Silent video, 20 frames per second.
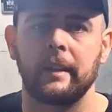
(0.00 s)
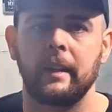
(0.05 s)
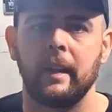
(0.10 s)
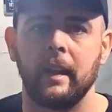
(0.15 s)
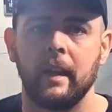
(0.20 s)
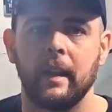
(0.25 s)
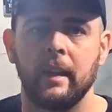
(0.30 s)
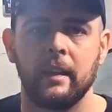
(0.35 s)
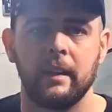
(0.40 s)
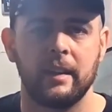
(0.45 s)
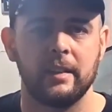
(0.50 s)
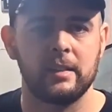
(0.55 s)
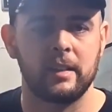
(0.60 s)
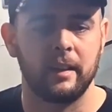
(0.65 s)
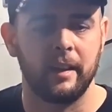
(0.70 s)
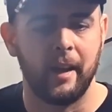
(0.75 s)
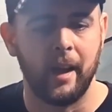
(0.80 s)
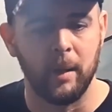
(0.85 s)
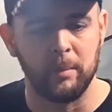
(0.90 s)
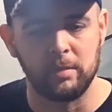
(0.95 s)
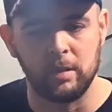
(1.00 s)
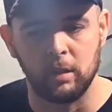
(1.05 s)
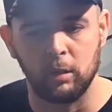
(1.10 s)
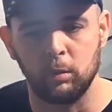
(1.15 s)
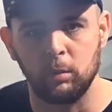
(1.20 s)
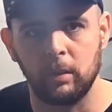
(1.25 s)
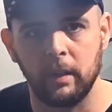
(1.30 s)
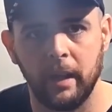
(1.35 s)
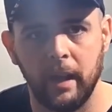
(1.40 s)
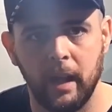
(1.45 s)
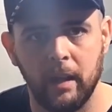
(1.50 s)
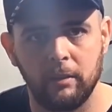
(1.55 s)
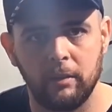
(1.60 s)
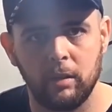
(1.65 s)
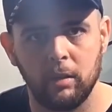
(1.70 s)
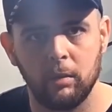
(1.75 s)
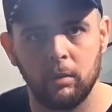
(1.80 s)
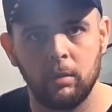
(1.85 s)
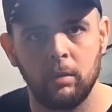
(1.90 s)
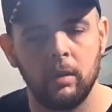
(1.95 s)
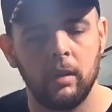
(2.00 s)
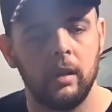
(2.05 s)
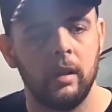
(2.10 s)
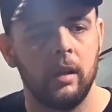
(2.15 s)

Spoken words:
can unless I absolutely have to.